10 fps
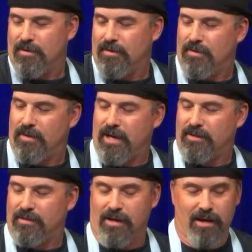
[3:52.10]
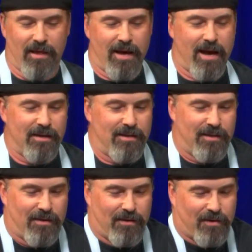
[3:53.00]
that's like that.
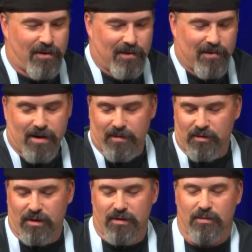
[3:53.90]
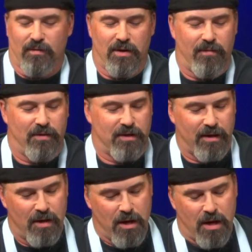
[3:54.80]
All right, let's get this over here for a second.